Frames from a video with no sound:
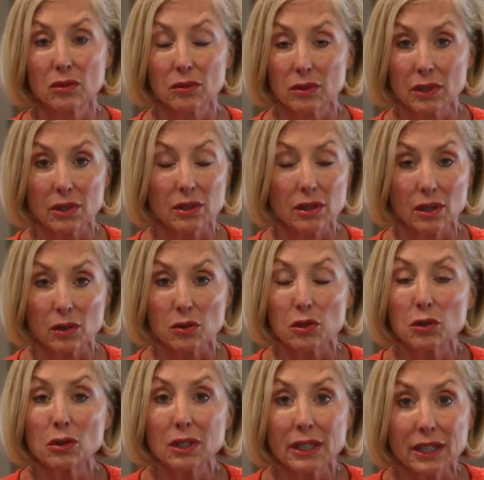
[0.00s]

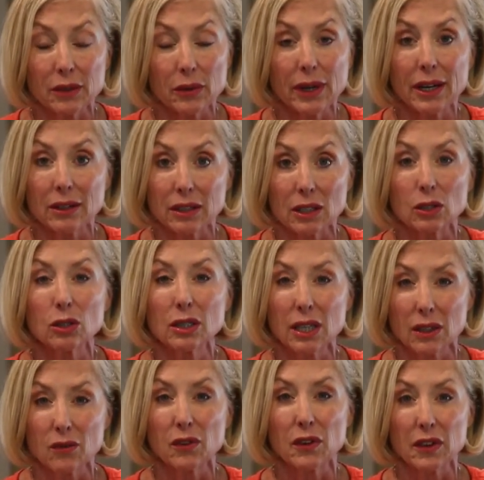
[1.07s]
noodling around and
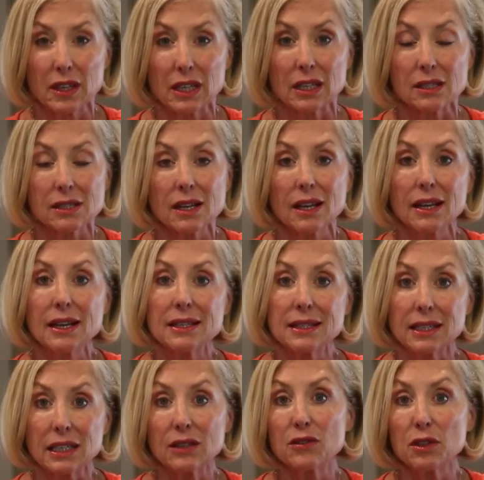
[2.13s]
looking for things to
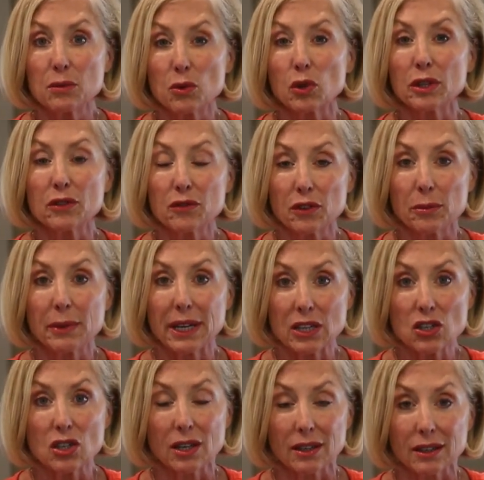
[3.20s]
give you more
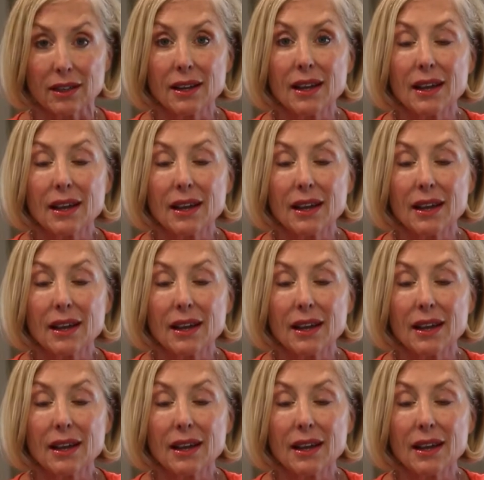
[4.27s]
information.